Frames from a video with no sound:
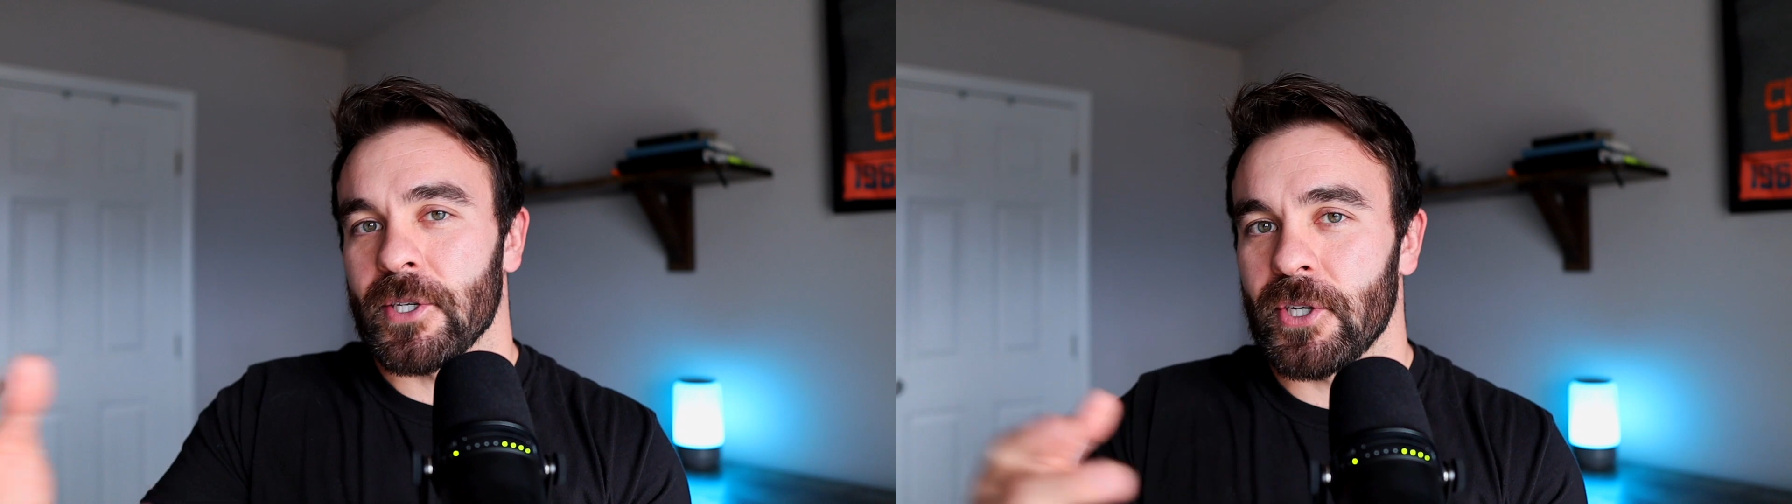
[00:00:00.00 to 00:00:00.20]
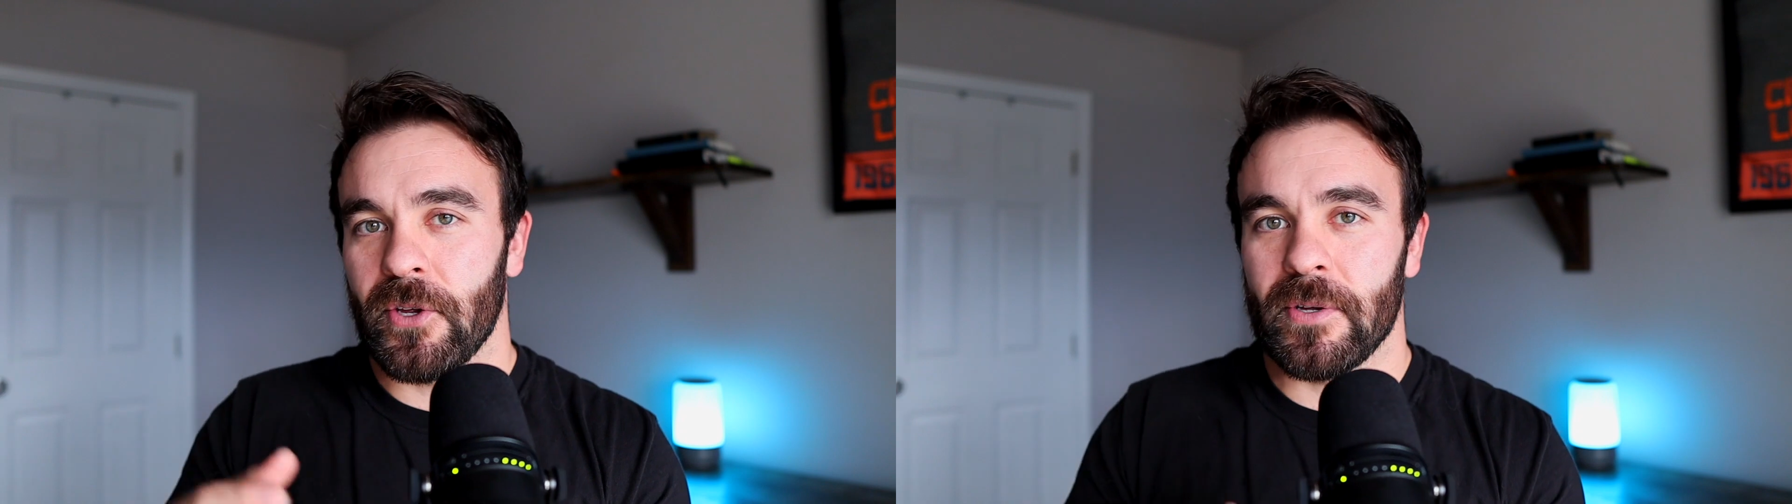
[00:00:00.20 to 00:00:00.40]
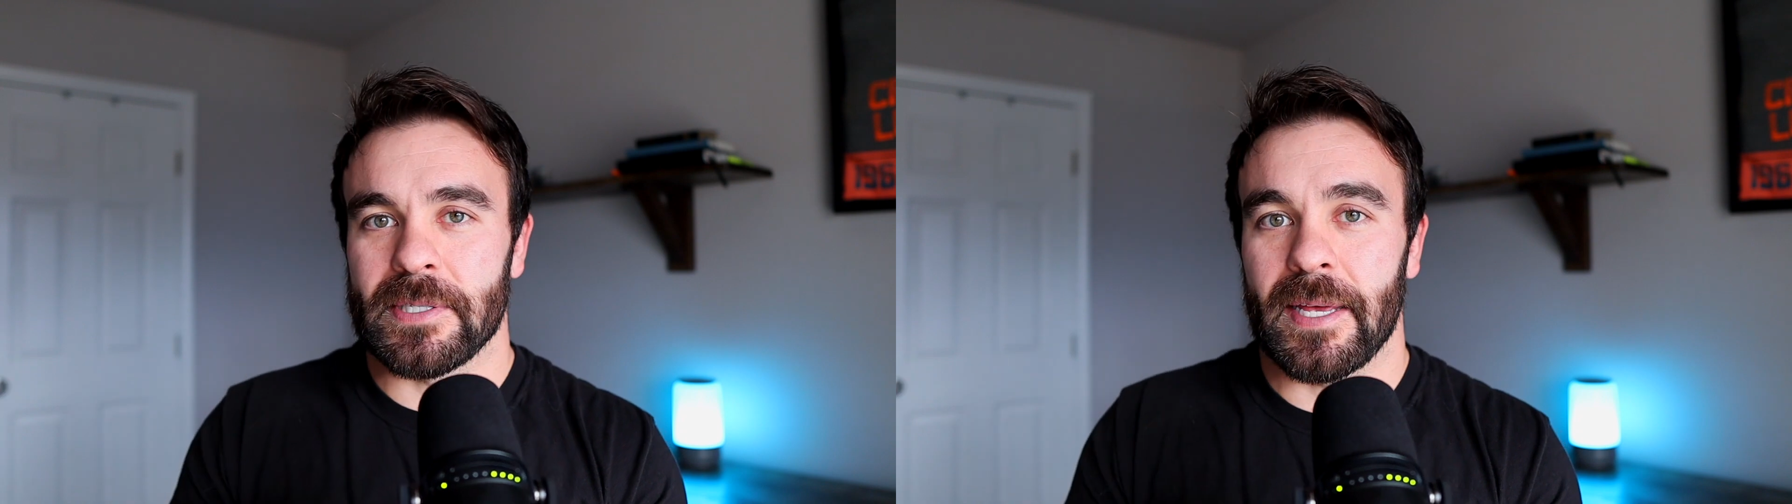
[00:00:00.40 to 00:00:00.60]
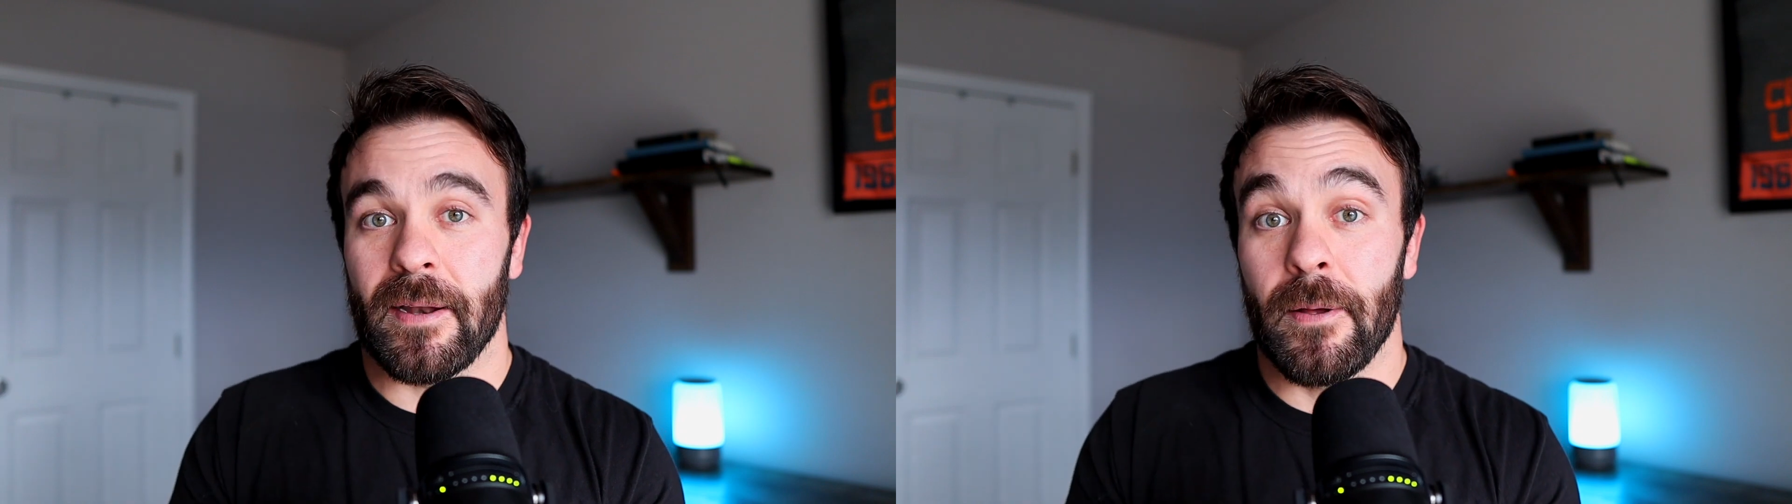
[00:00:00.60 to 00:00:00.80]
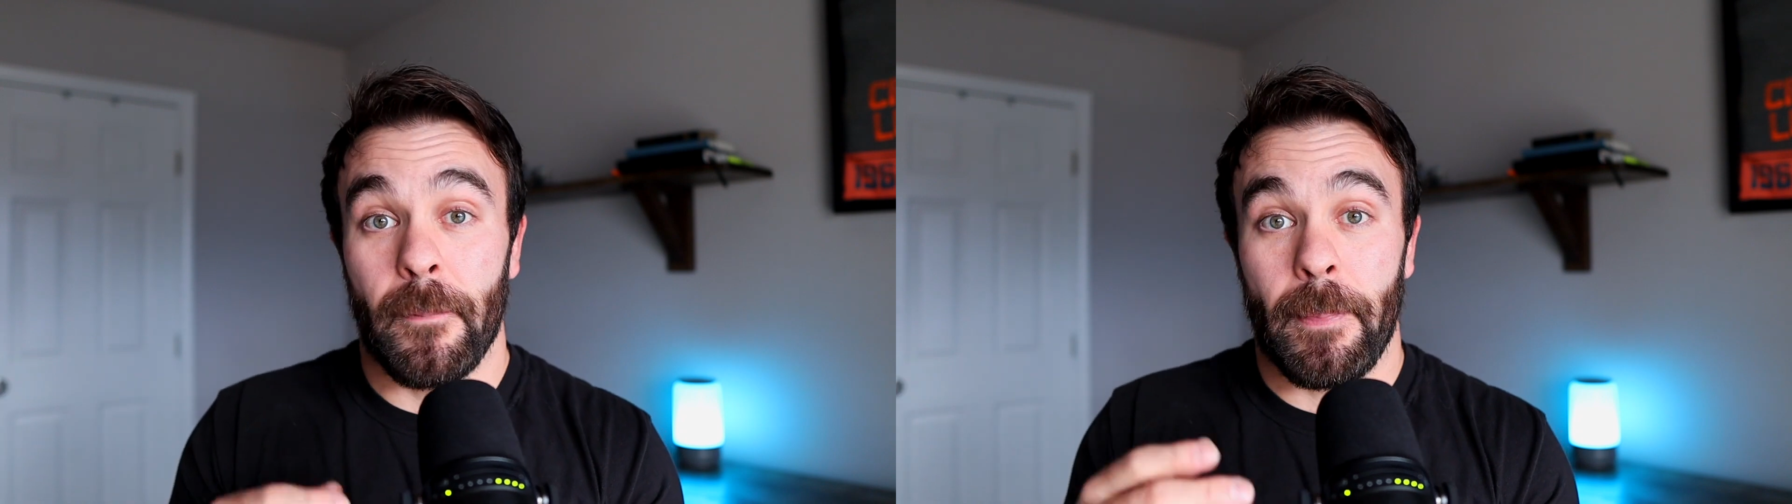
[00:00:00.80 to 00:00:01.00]
show you is that
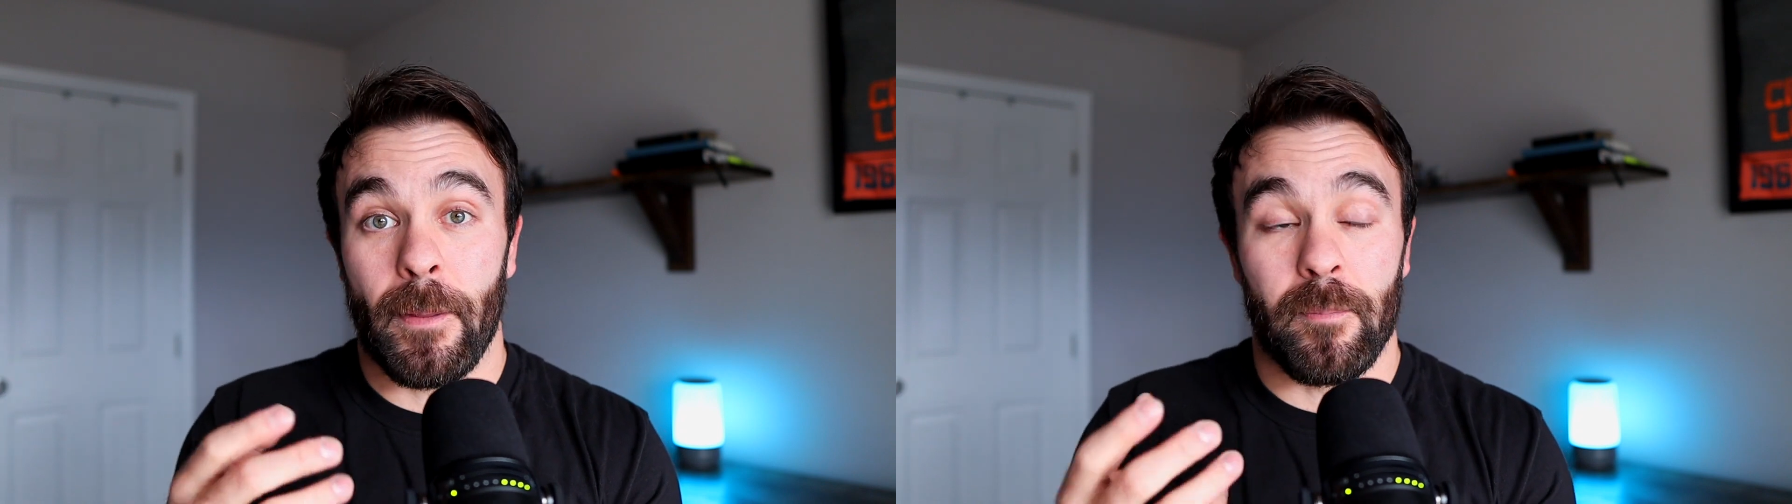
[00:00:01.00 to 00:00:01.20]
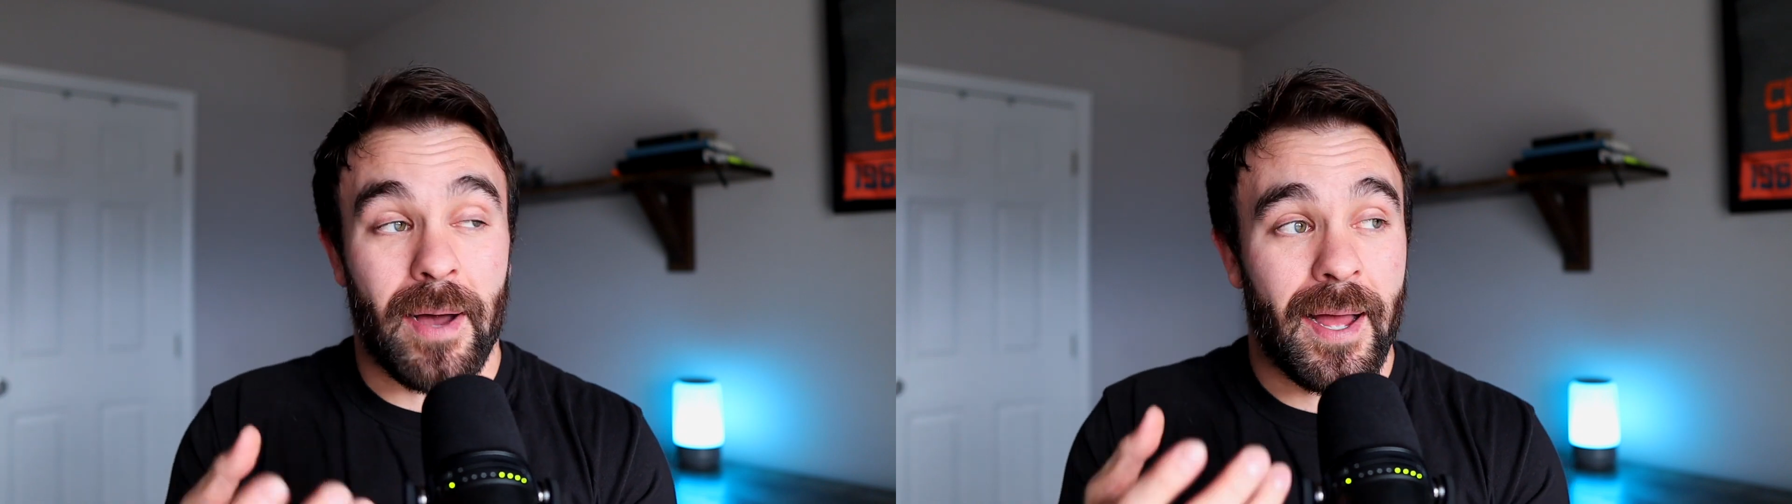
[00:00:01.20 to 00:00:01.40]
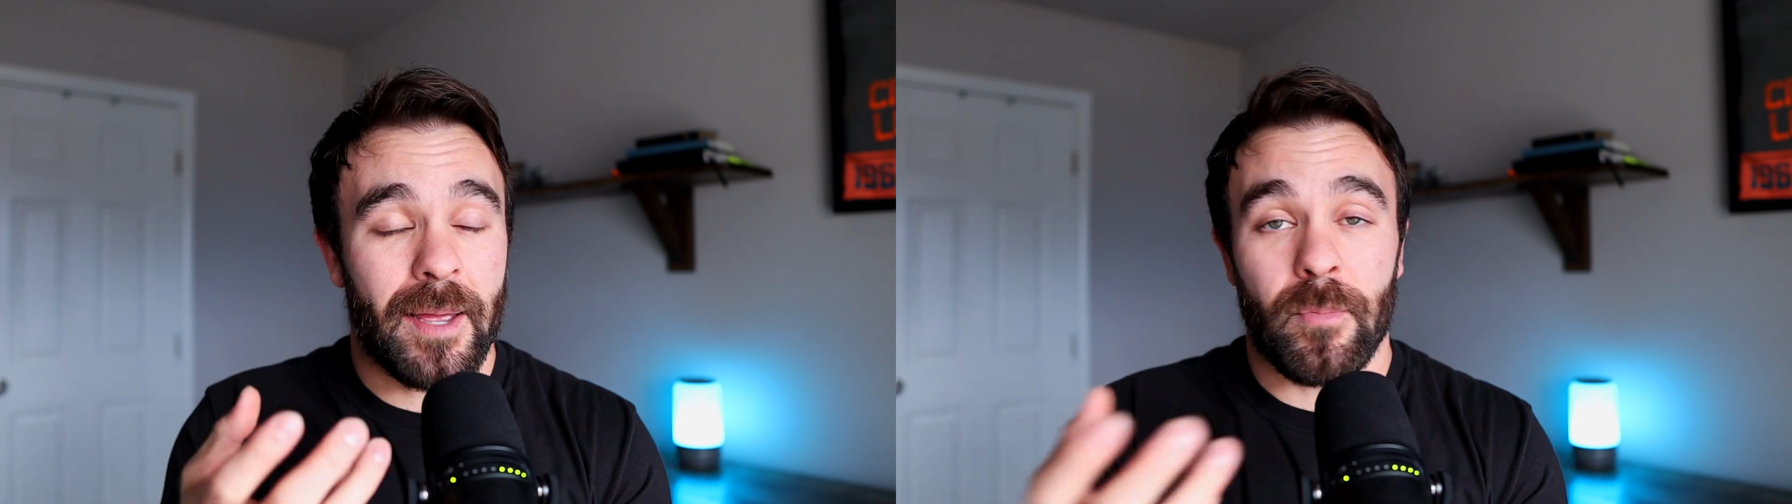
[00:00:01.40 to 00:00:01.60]
my